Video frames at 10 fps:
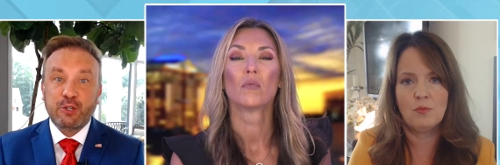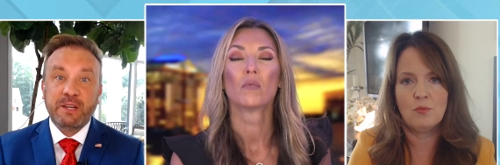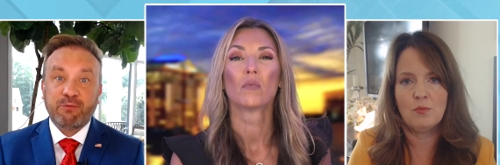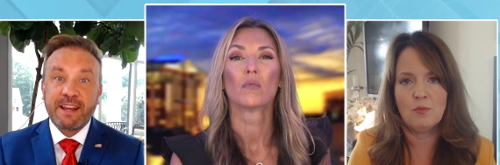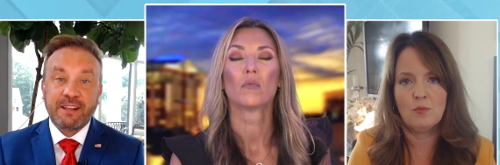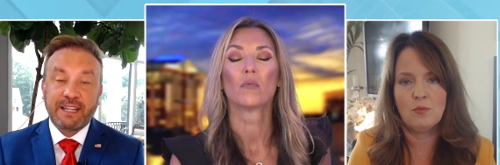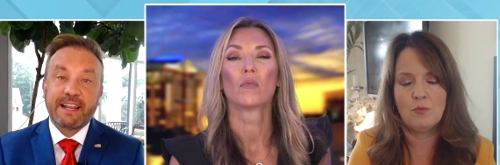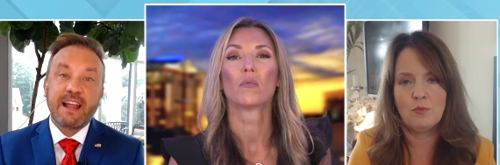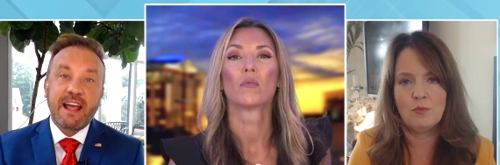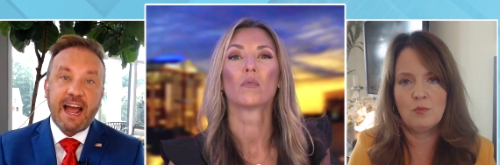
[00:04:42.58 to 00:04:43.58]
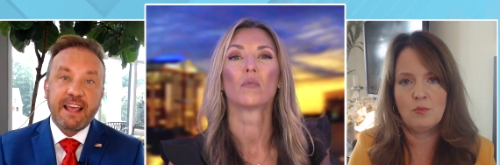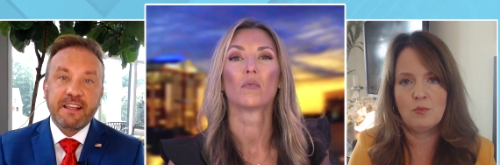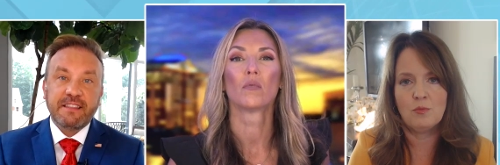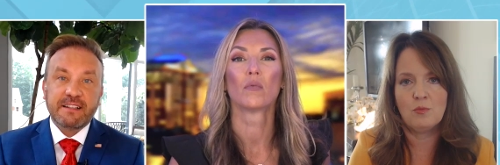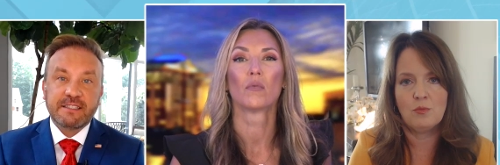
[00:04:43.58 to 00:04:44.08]
Speaker 1: to be regulated. I
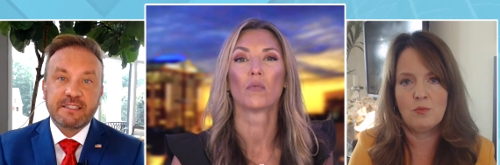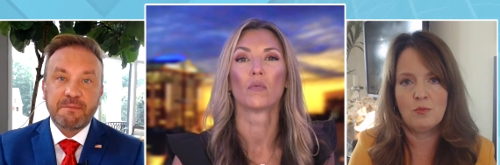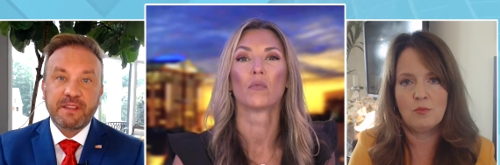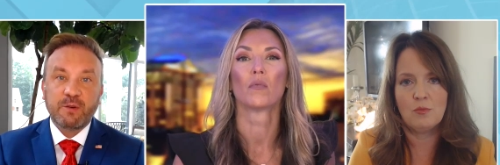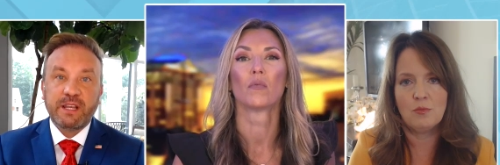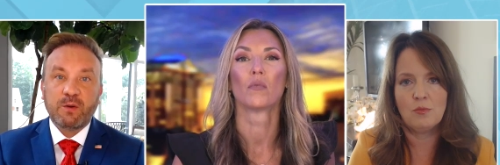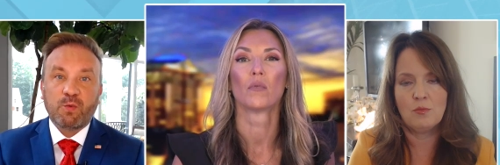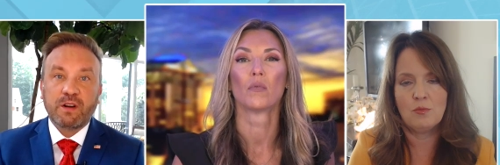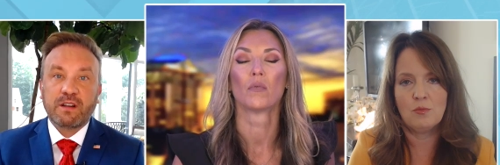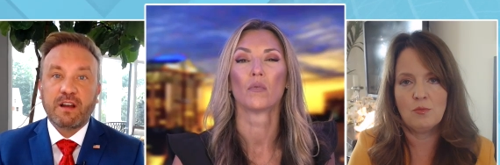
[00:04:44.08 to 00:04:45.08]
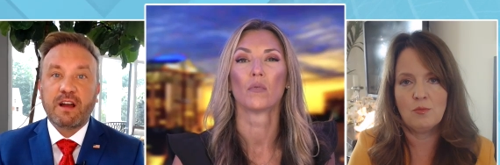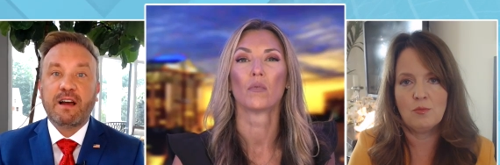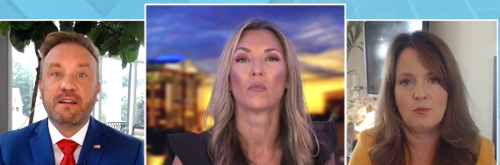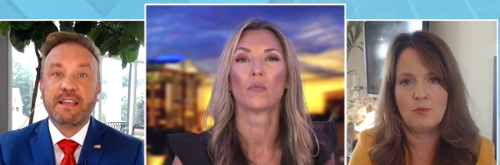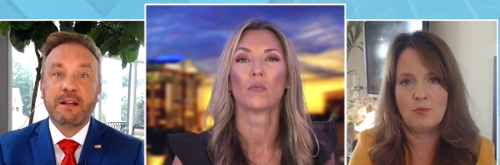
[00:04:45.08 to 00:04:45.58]
think that's something that we can work
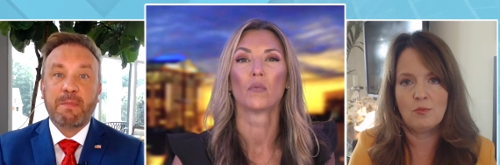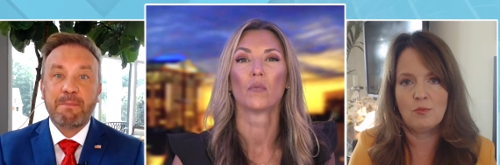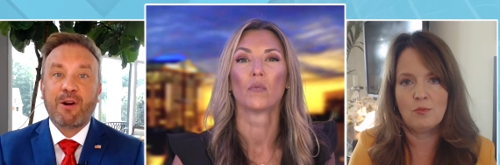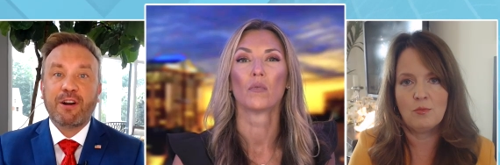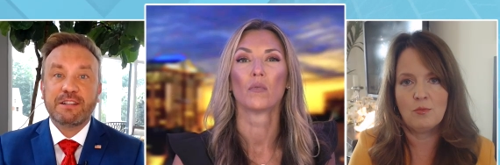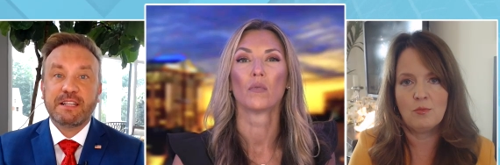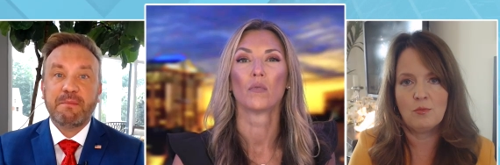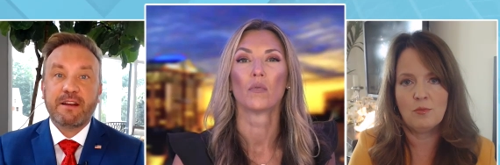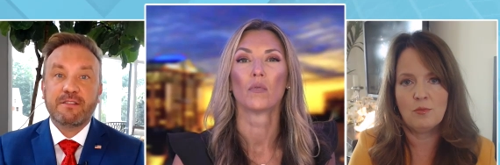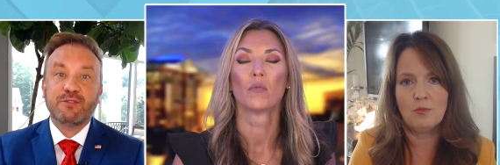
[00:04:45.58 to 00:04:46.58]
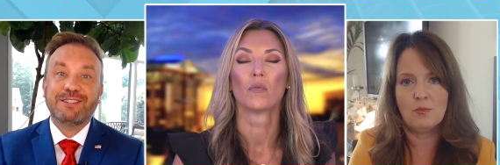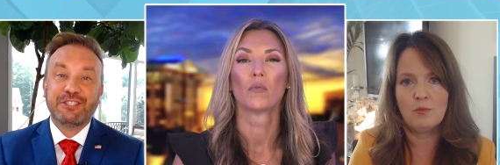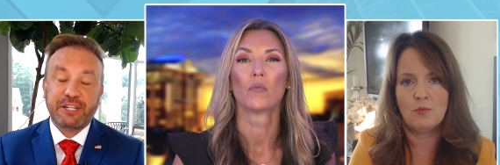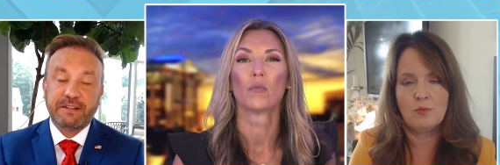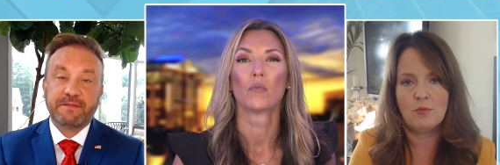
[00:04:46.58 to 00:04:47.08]
uh, in a bipartisan manner to
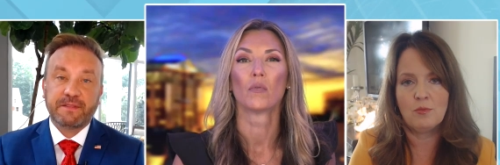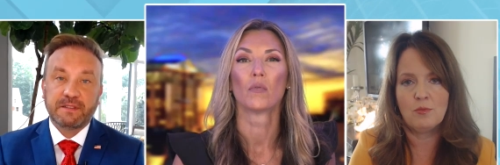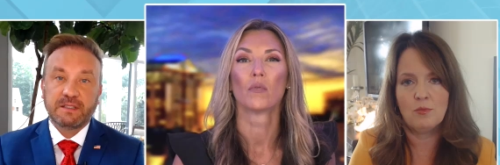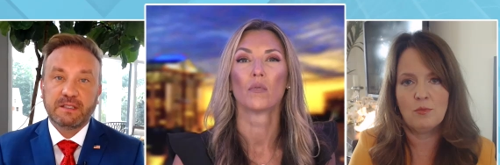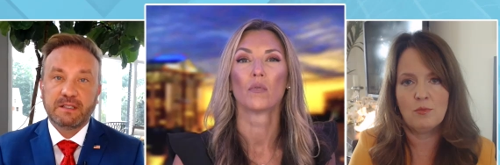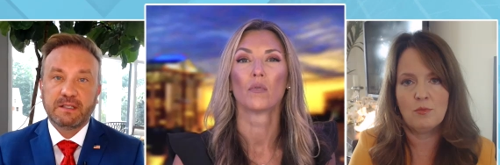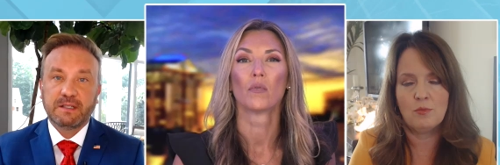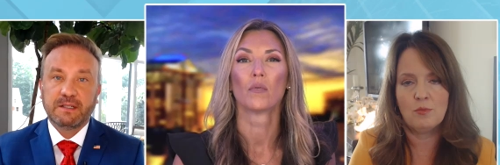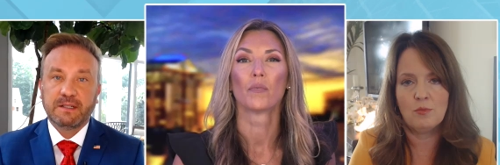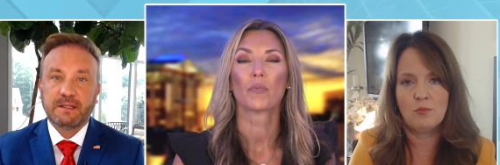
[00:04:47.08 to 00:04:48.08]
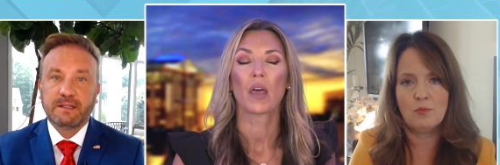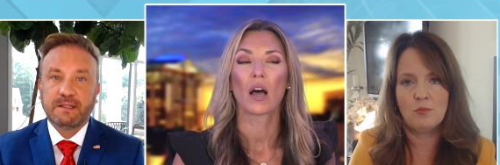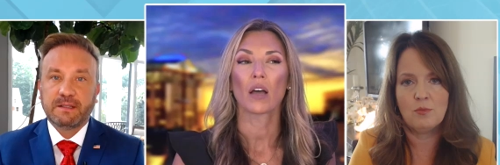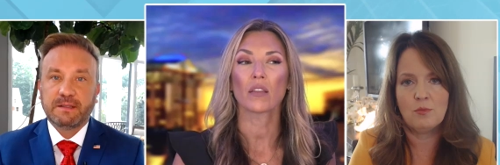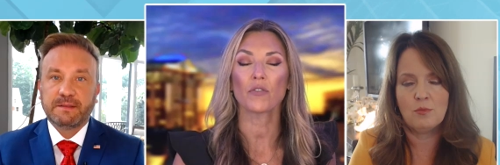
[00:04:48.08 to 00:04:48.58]
achieve.
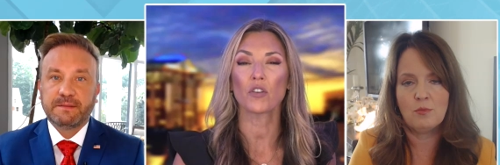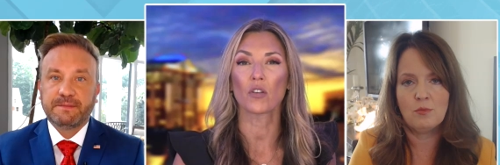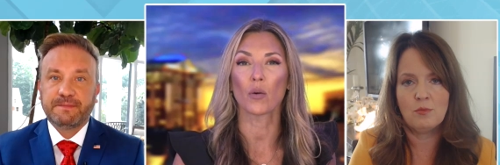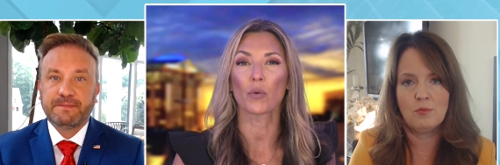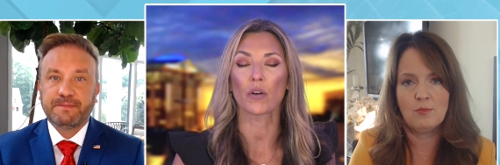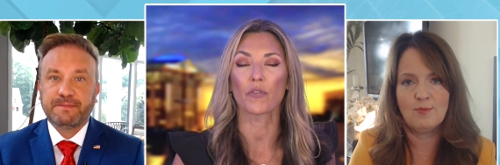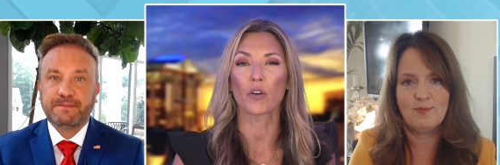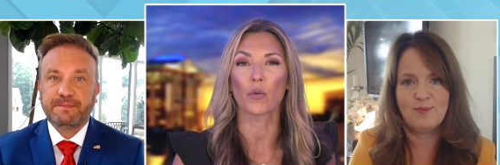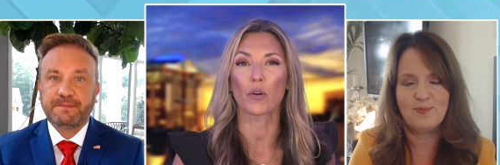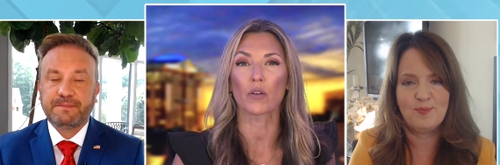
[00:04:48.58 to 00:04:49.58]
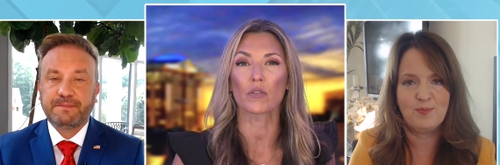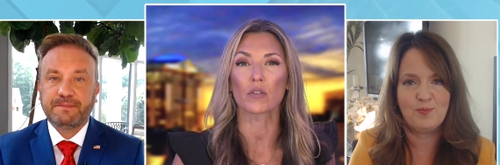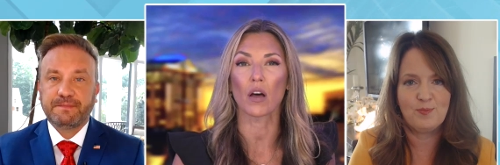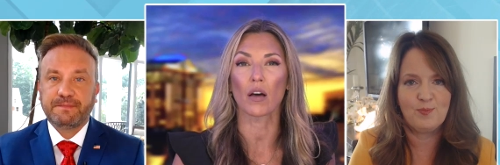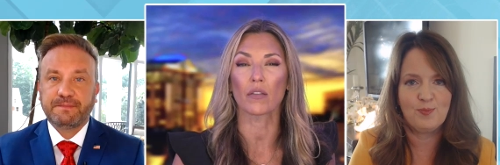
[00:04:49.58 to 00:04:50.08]
Speaker 2: I'd love to know what our viewers
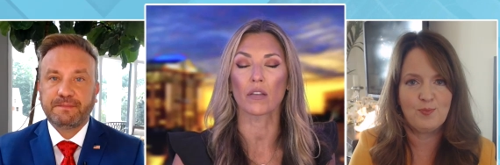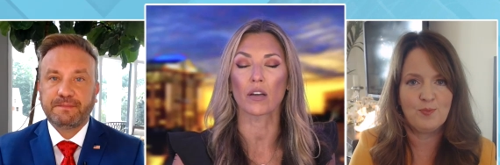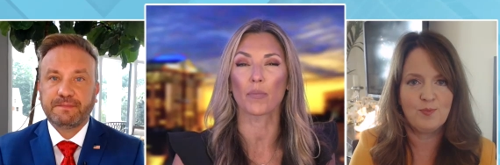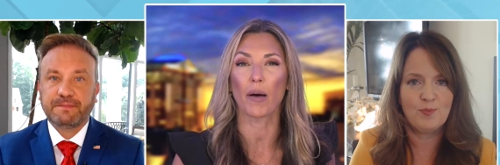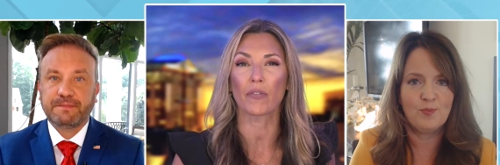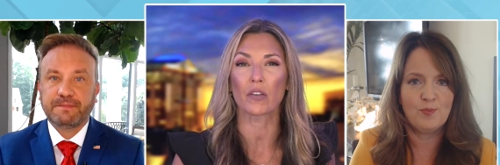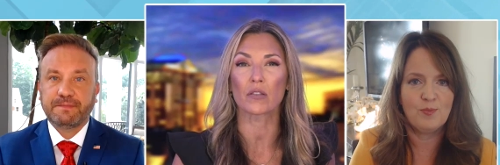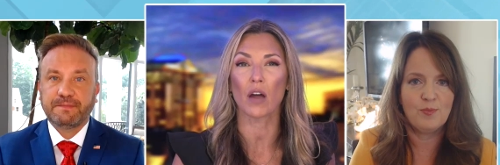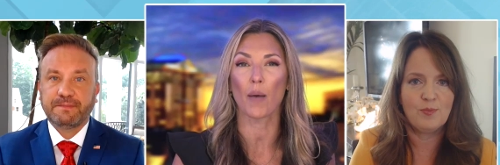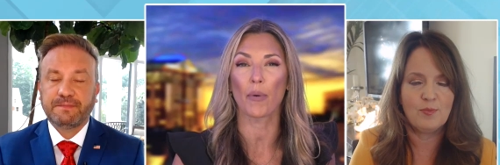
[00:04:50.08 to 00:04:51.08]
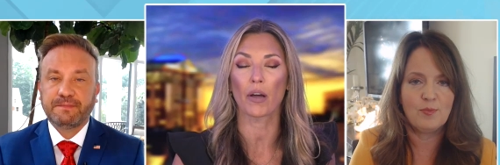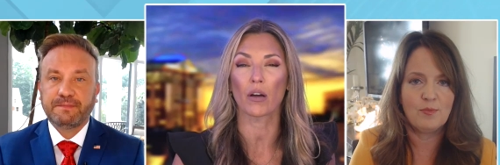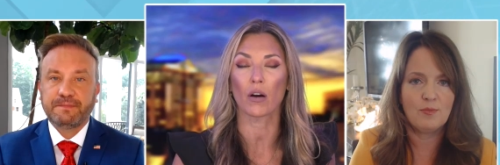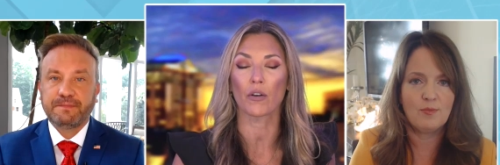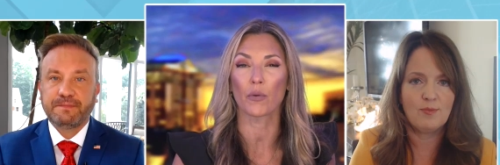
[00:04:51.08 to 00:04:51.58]
uh, think about this topic.
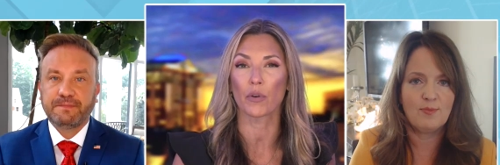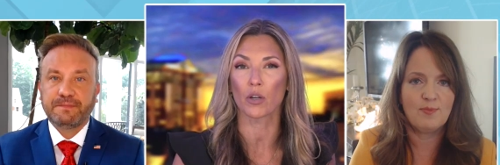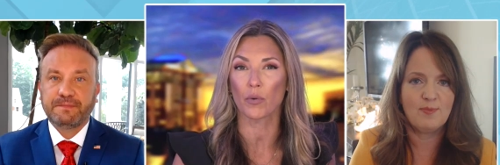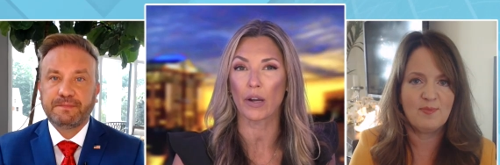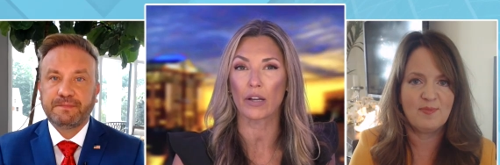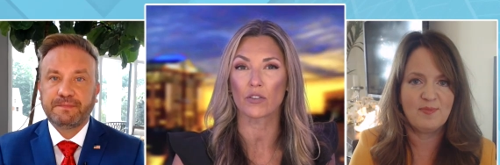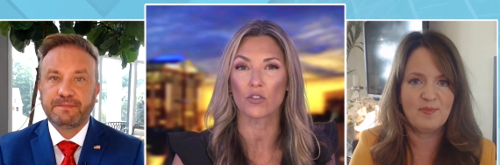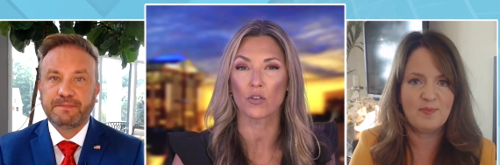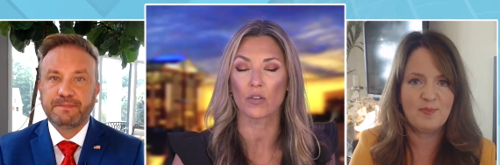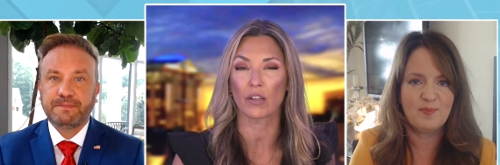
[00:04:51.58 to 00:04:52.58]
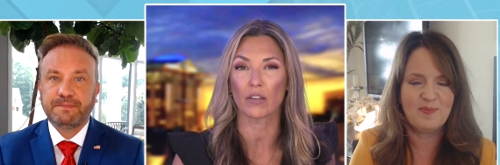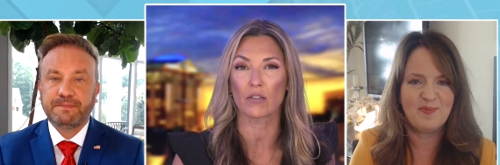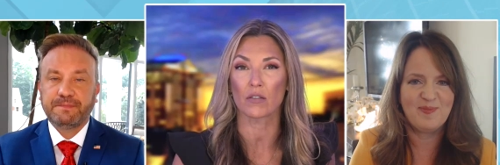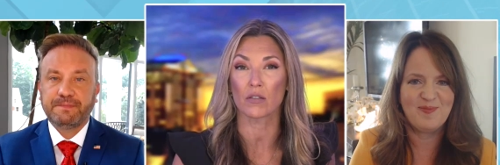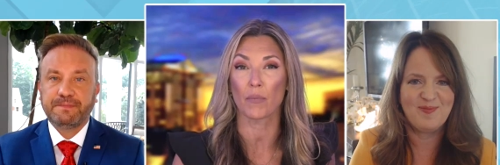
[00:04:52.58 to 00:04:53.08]
Are you in agreement? Do you think this
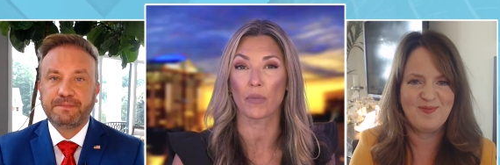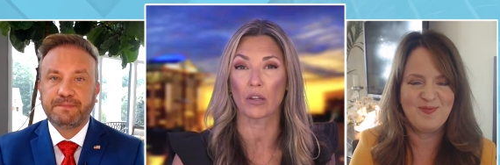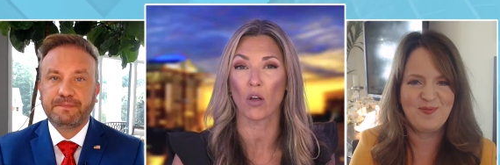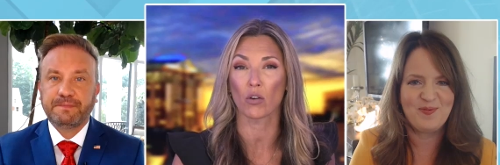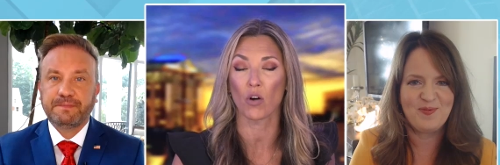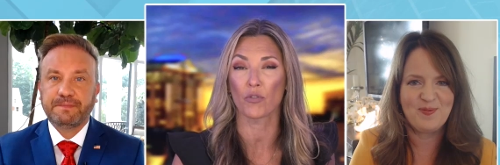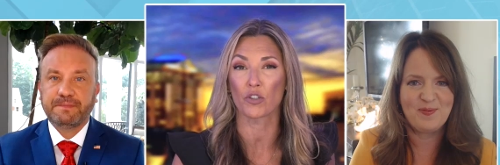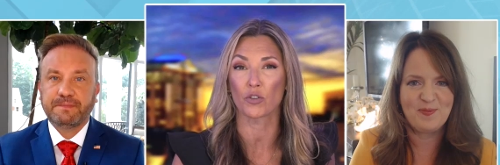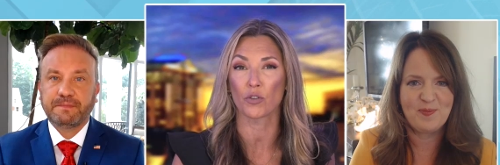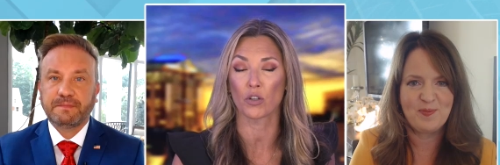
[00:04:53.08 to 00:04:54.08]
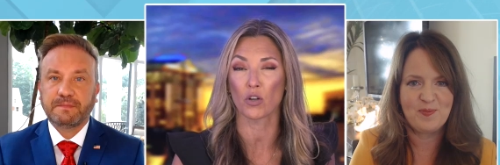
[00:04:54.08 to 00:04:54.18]
is something long overdue? You can